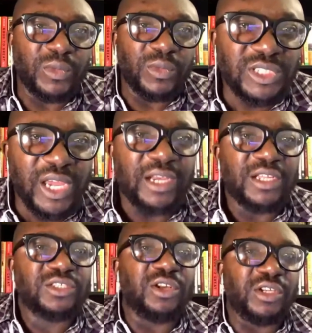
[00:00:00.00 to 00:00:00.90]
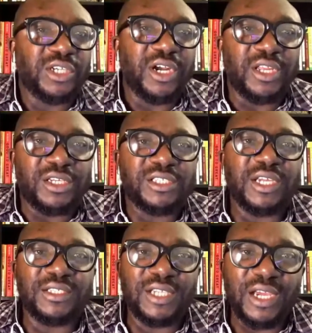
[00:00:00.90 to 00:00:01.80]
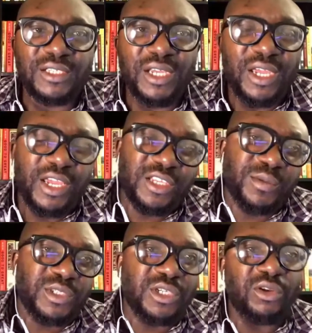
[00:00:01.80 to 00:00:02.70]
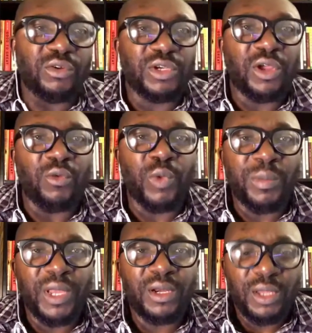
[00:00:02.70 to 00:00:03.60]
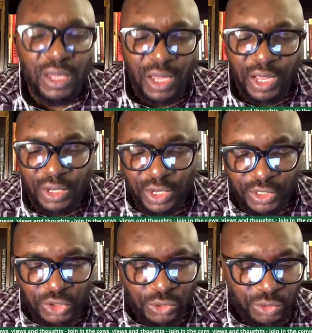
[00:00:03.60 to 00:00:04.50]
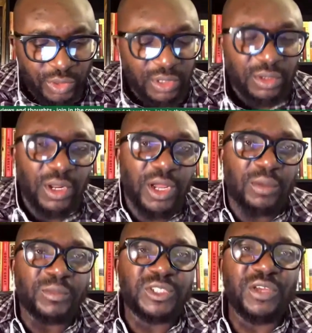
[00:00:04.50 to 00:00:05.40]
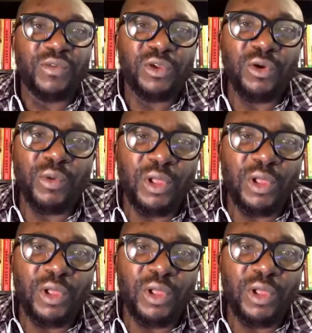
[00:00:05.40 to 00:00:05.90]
silent slaughter and these attacks, especially on their women and their children. Stephen, you're